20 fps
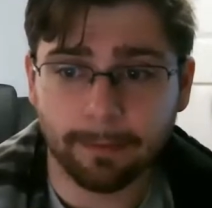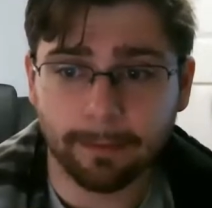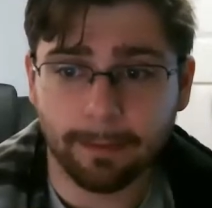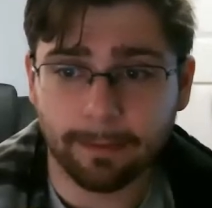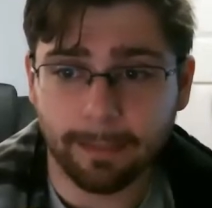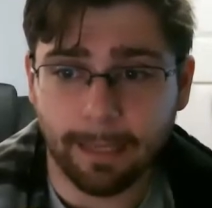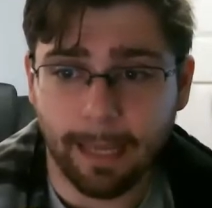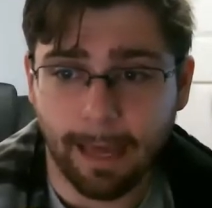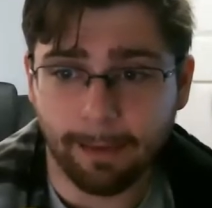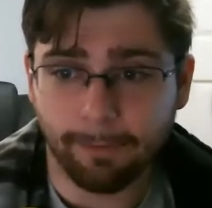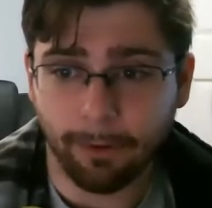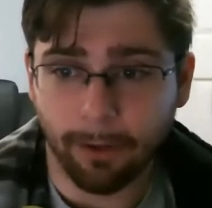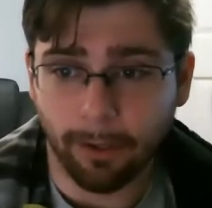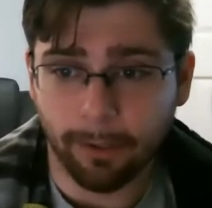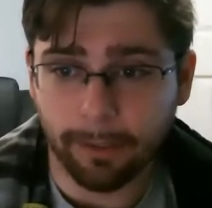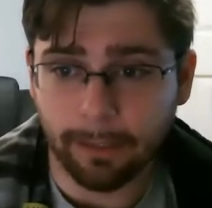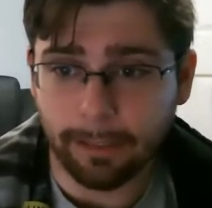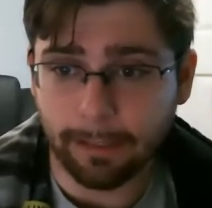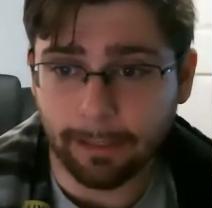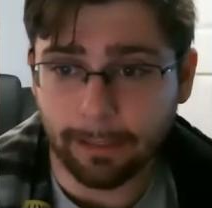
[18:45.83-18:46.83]
It doesn't have
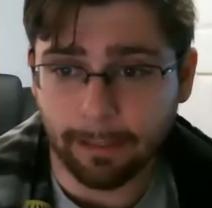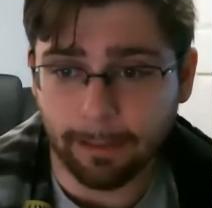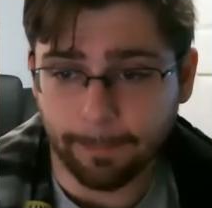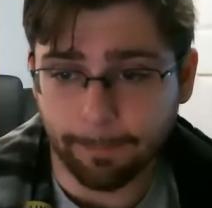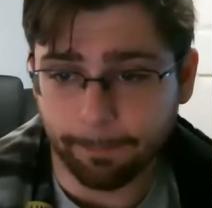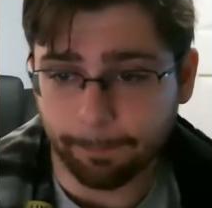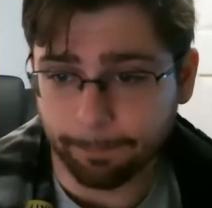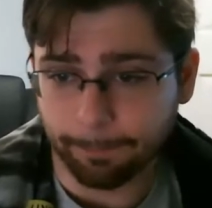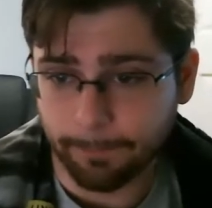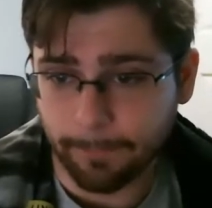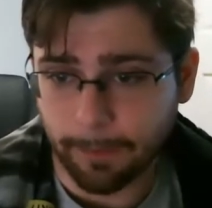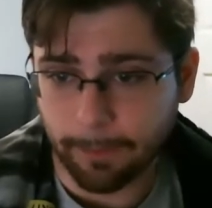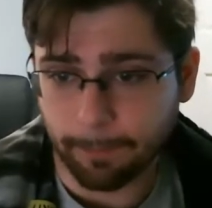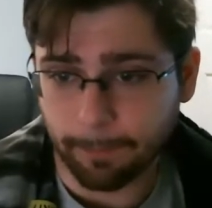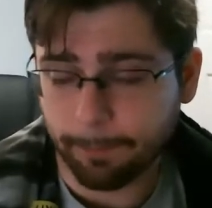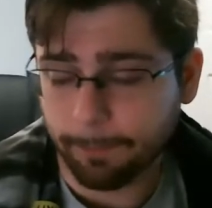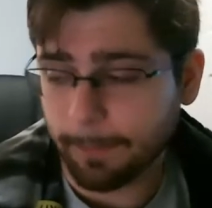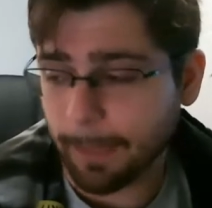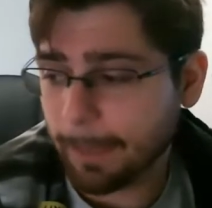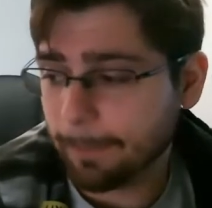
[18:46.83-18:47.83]
all the um, the
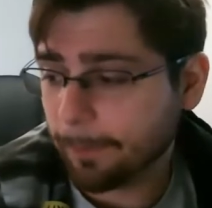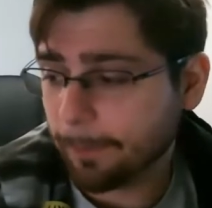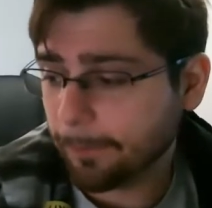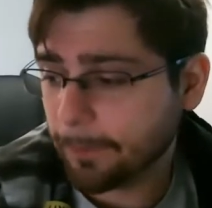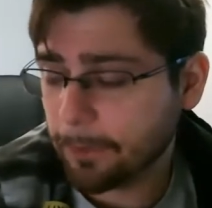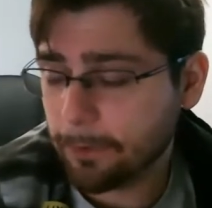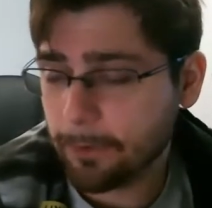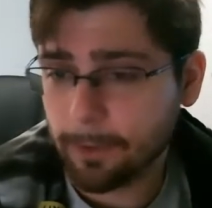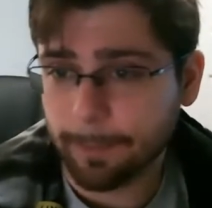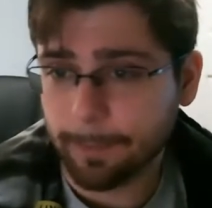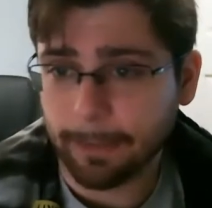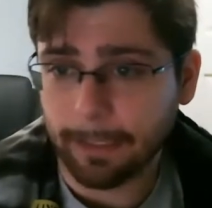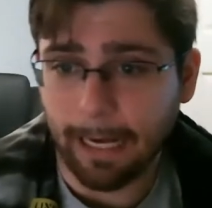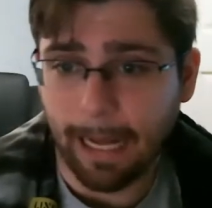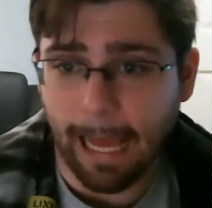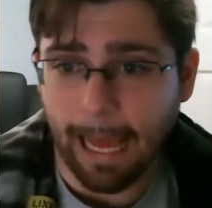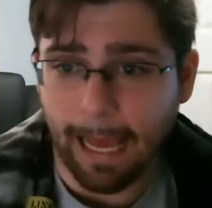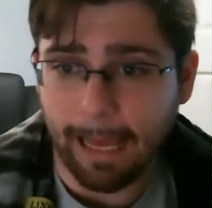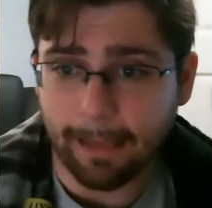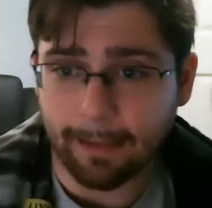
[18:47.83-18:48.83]
pay-per-views, but it
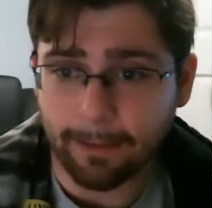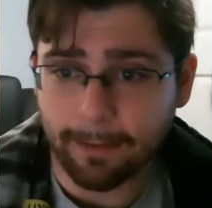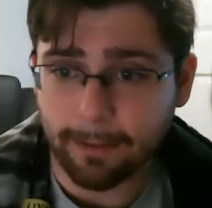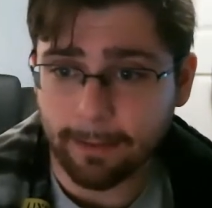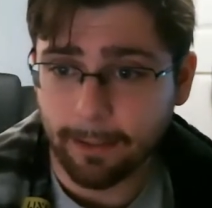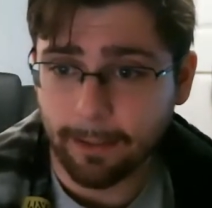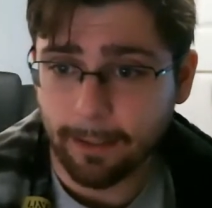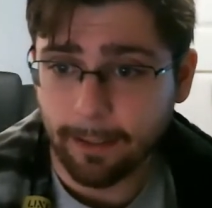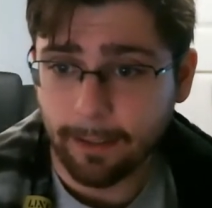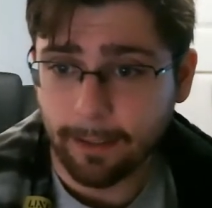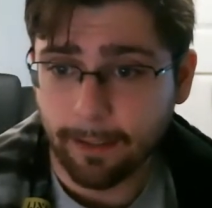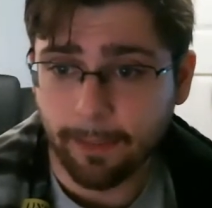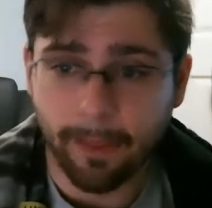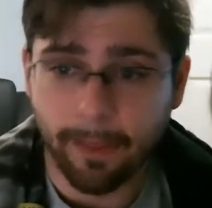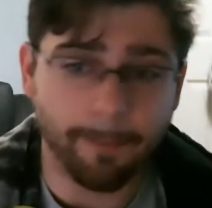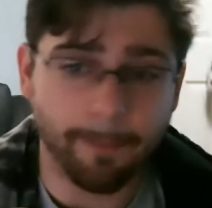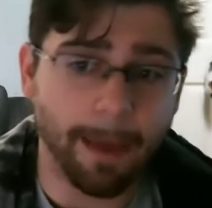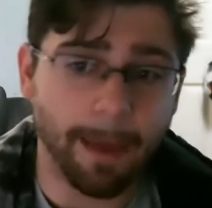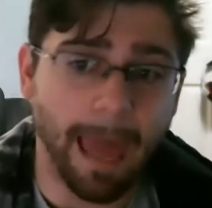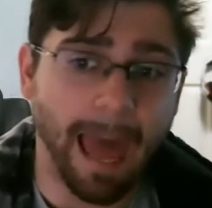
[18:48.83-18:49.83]
has
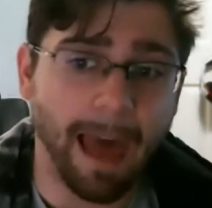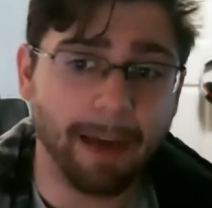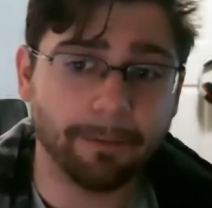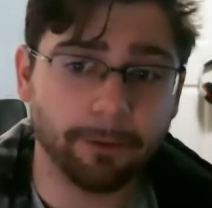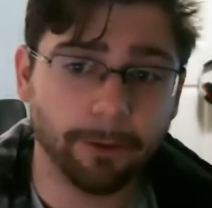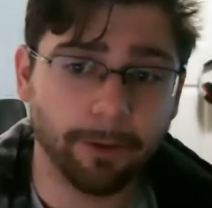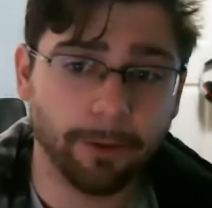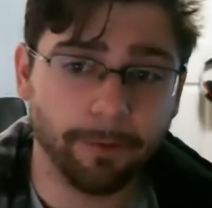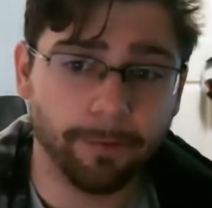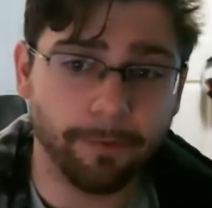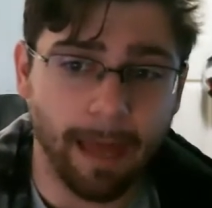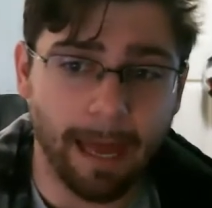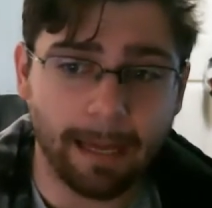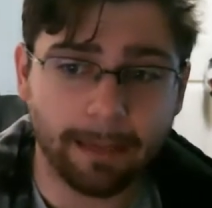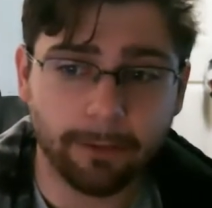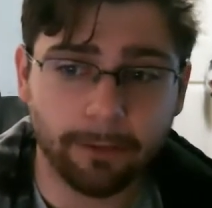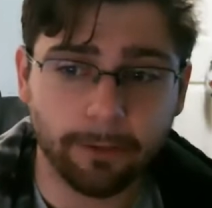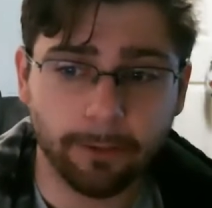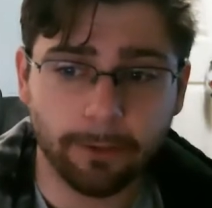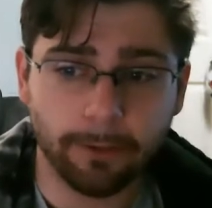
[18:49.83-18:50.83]
them after the
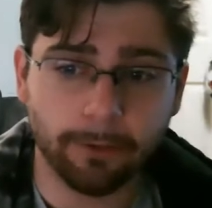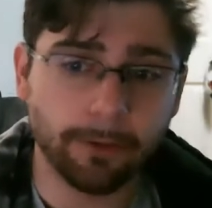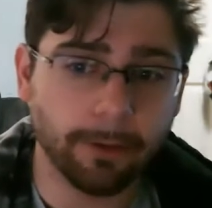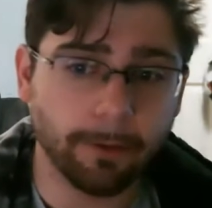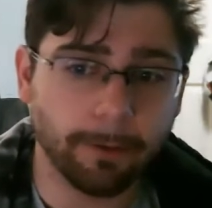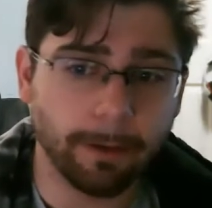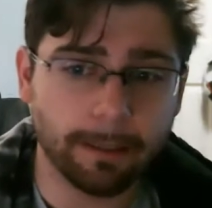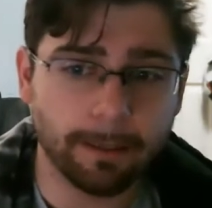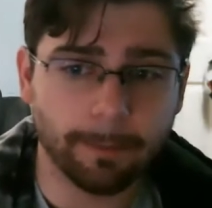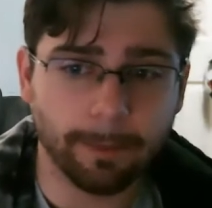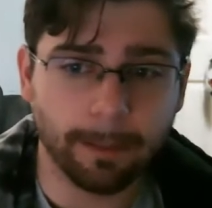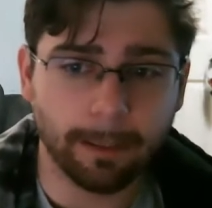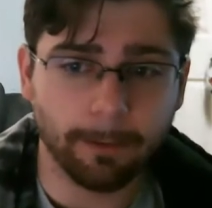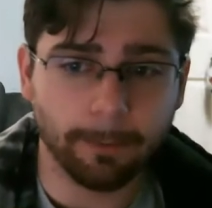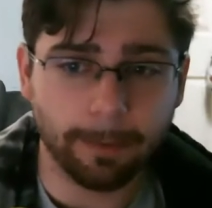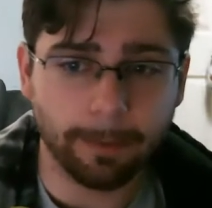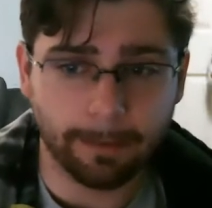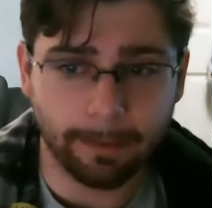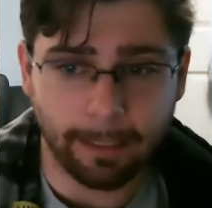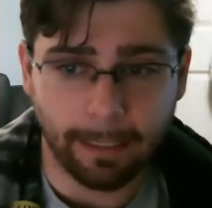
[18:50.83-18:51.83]
fact. You can usually watch them like a
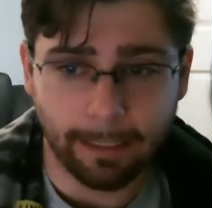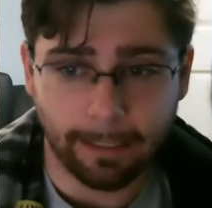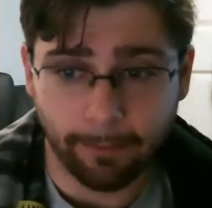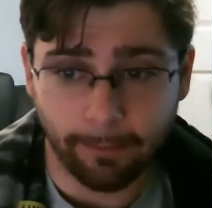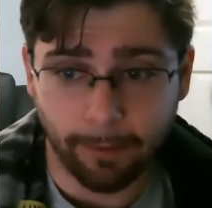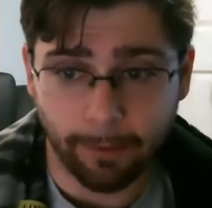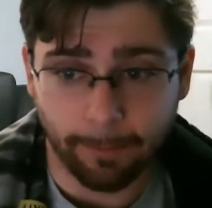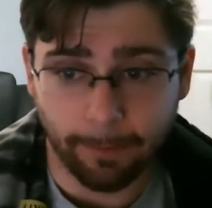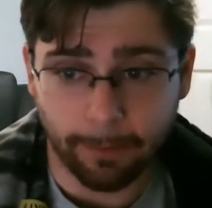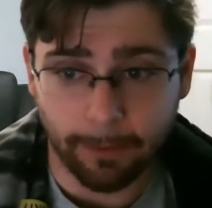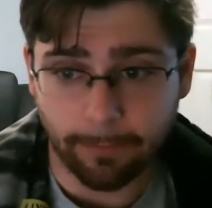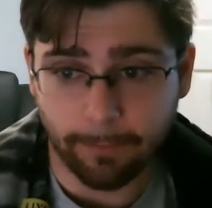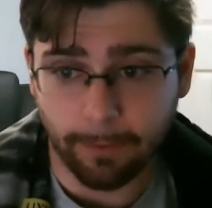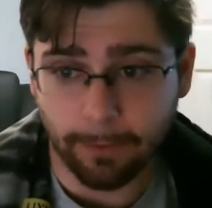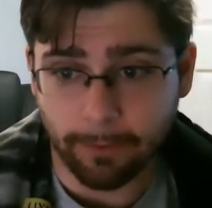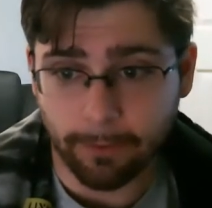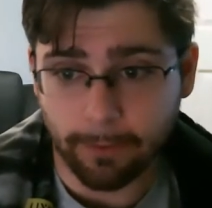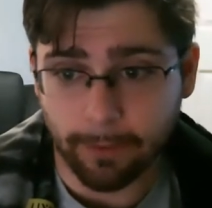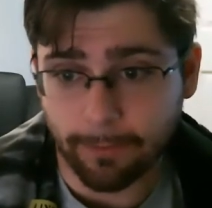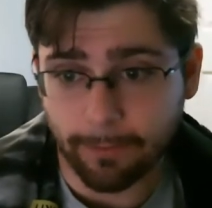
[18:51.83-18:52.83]
week later and a bunch of
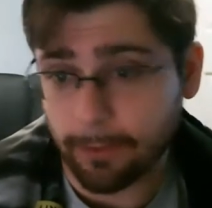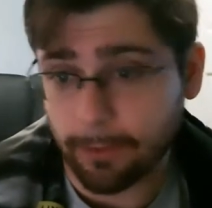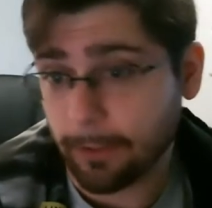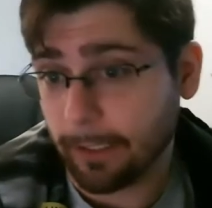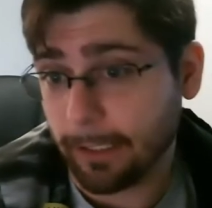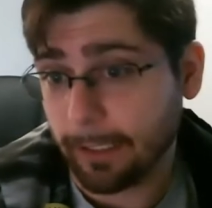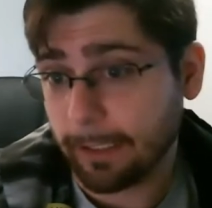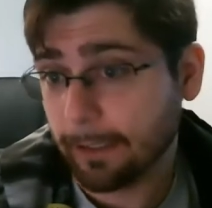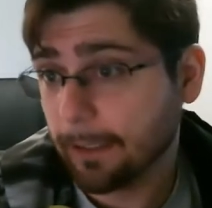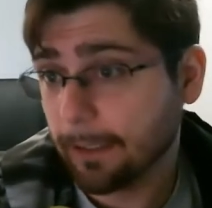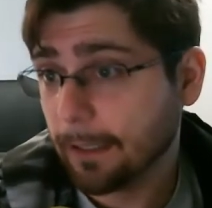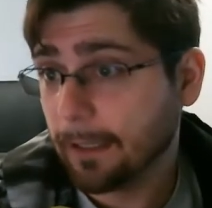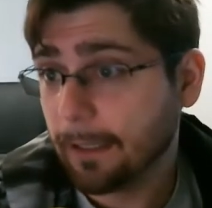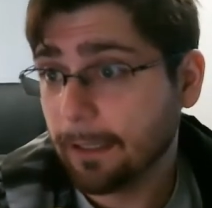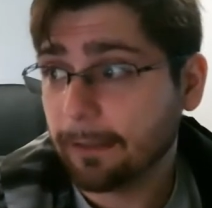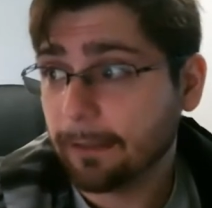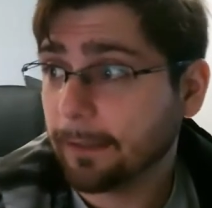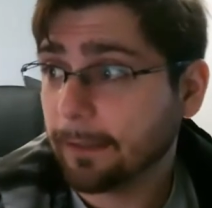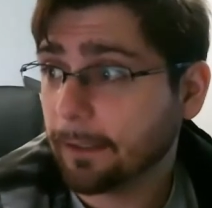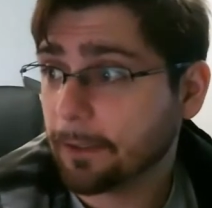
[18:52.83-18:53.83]
other stuff. So like
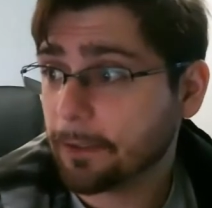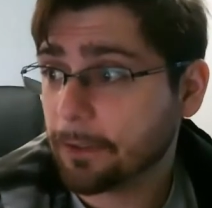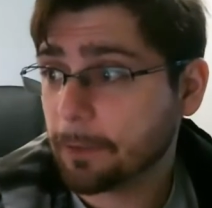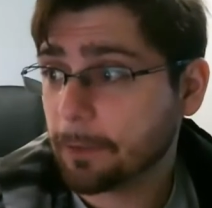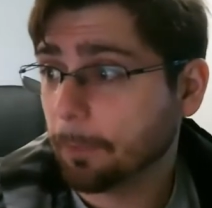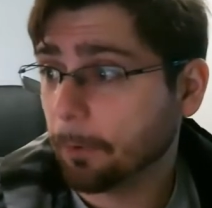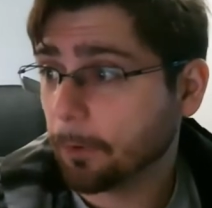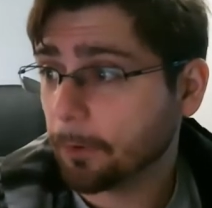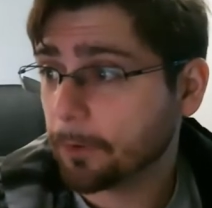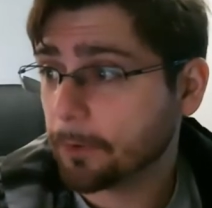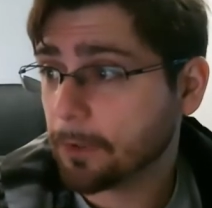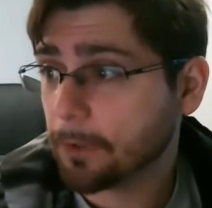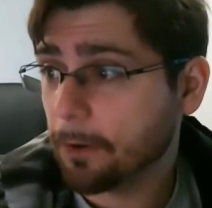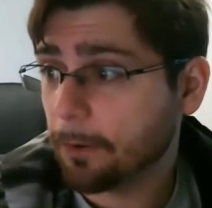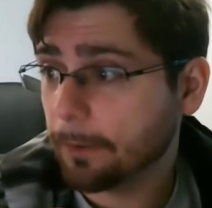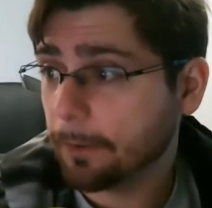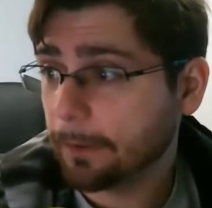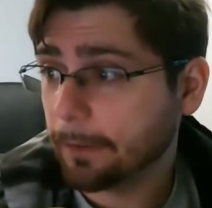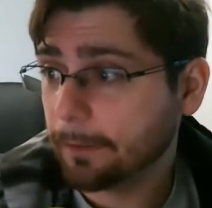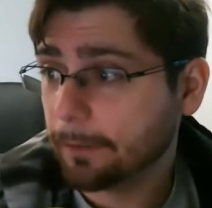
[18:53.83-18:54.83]
there's sports well,
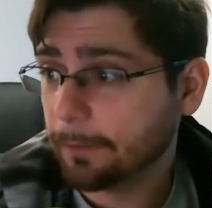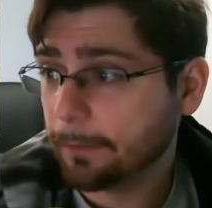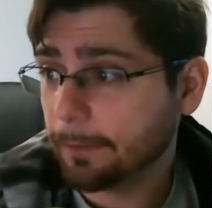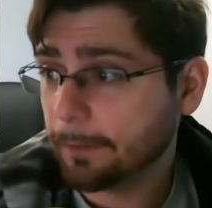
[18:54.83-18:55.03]
going changing.